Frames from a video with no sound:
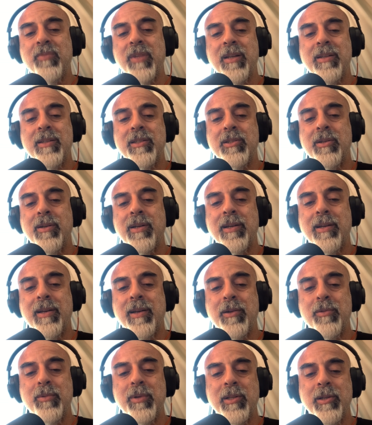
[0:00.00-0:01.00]
so
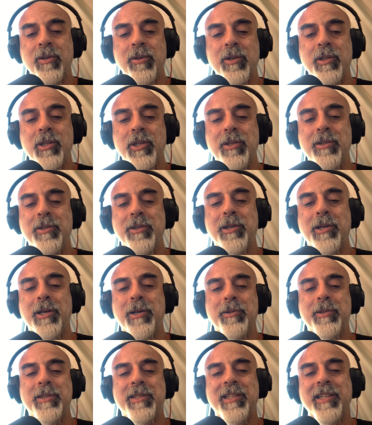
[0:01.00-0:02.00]
I really urge you to
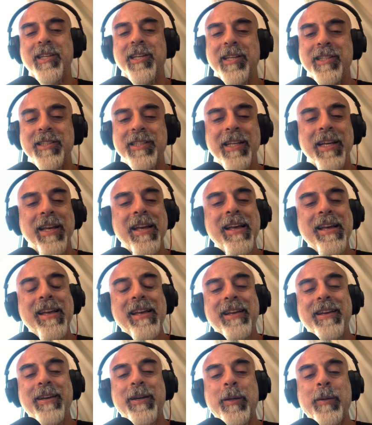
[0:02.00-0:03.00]
go see it.
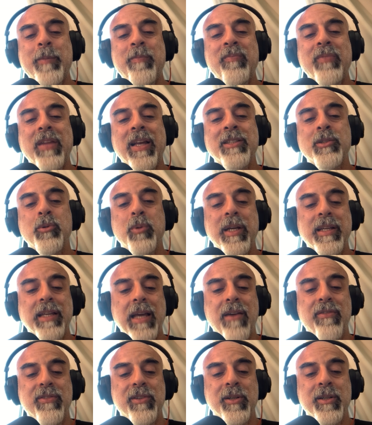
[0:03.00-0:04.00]
And the week
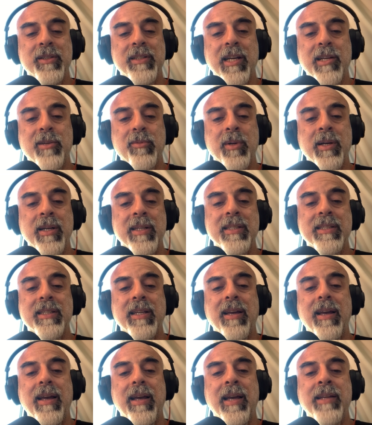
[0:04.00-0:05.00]
after that was
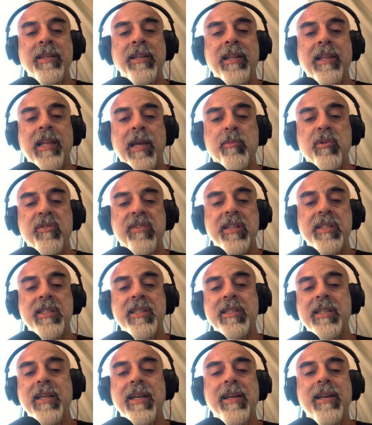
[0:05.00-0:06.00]
Annie
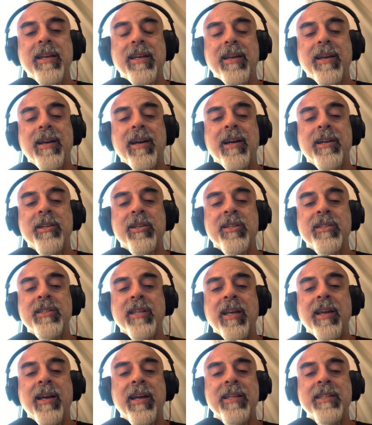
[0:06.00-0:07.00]
Leibovitz. How does
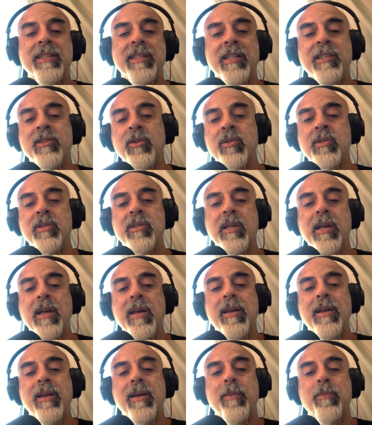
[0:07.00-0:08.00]
AI see those
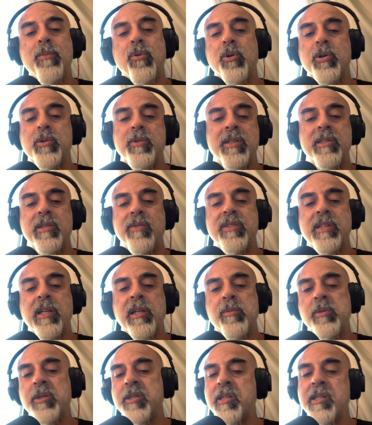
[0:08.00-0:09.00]
portraits of
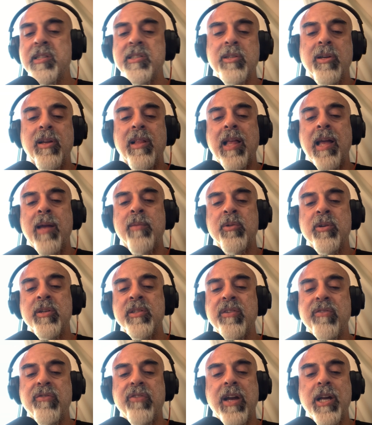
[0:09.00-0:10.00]
celebrities, the glamour,
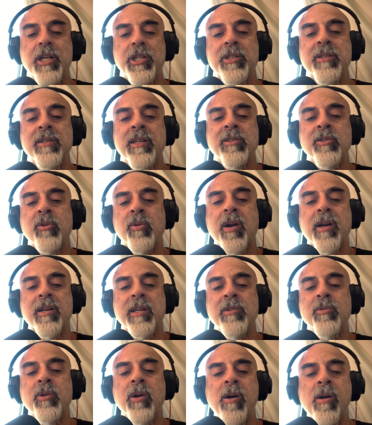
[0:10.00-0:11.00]
the fashion, and the rock
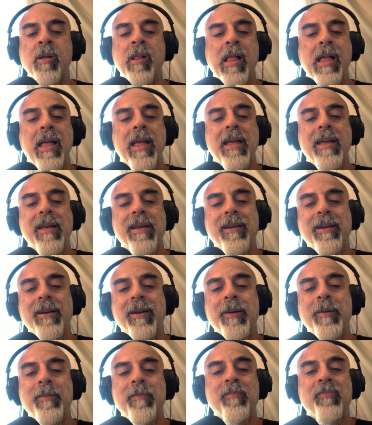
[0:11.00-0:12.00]
and roll?
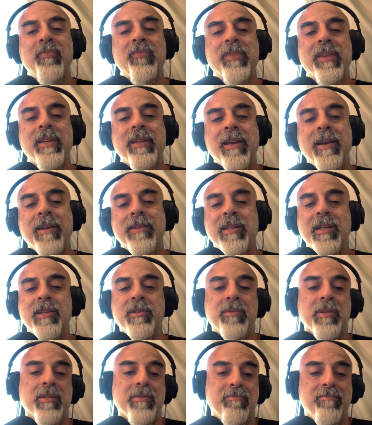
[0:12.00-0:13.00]
Yeah,
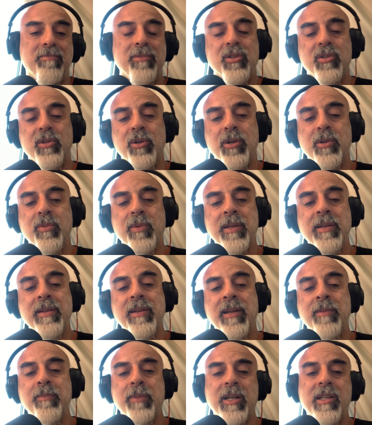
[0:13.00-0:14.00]
that was the third one.
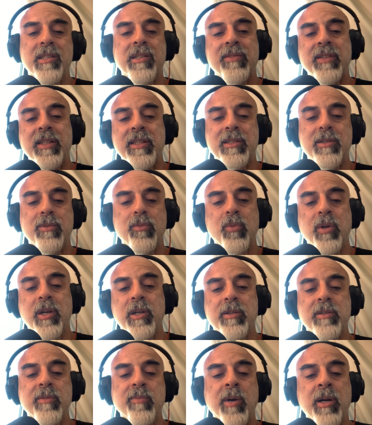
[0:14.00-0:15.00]
And because of this
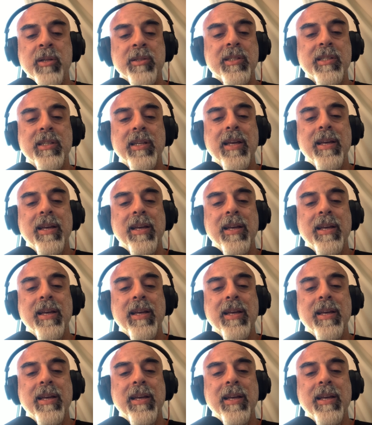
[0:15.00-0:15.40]
weird month,